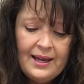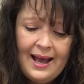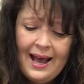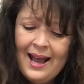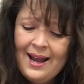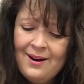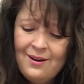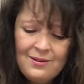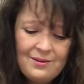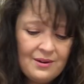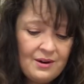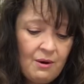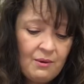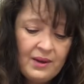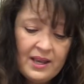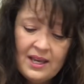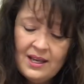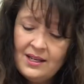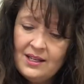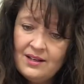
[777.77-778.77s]
I don't know
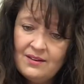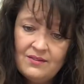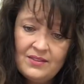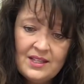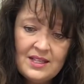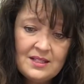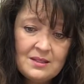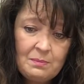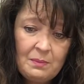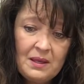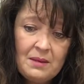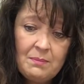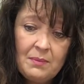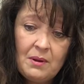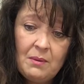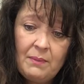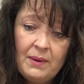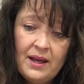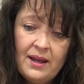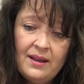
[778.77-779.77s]
any of these people,
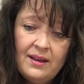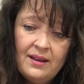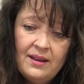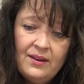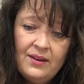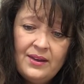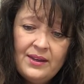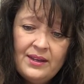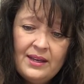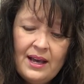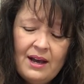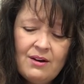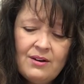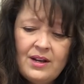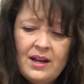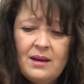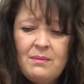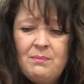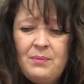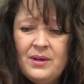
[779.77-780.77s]
but how
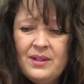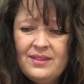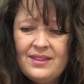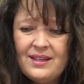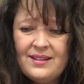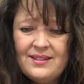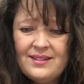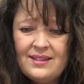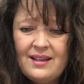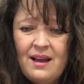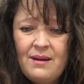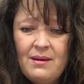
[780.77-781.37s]
can I put this?